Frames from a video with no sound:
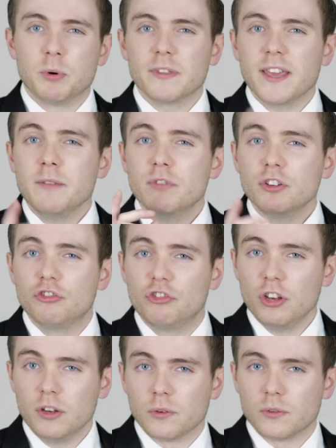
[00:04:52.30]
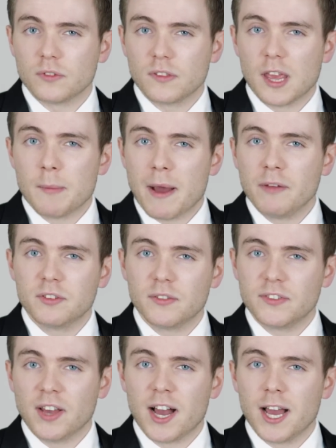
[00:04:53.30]
but they reduce the amount
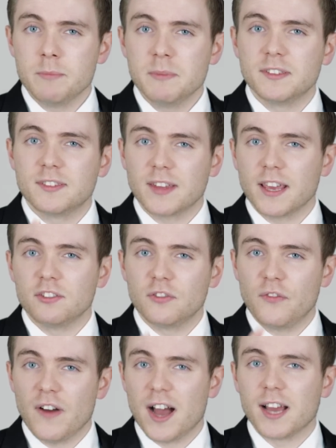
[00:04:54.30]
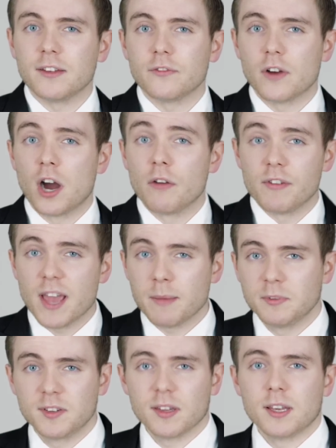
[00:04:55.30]
of time in stage 5,
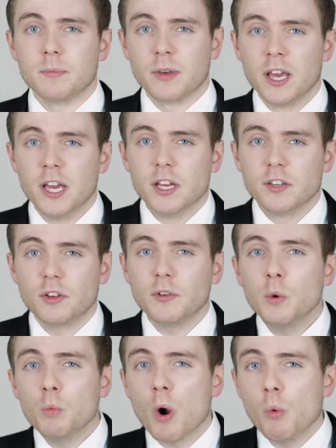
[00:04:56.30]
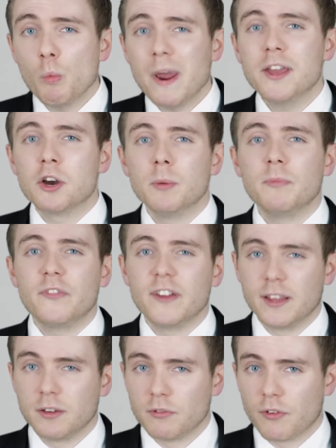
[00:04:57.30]
REM sleep, so you won't wake up
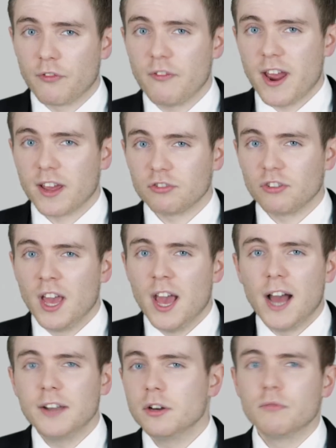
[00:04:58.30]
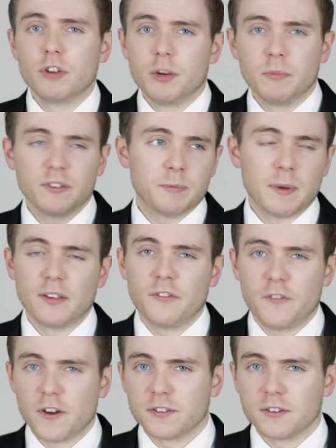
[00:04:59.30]
feeling refreshed, and your room will smell of
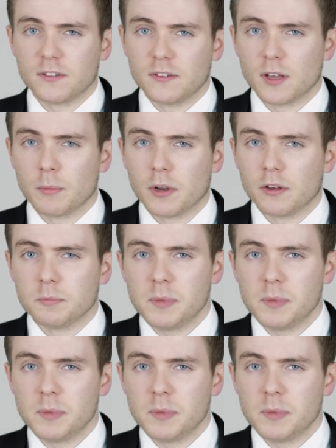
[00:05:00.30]
Foster's and Domino's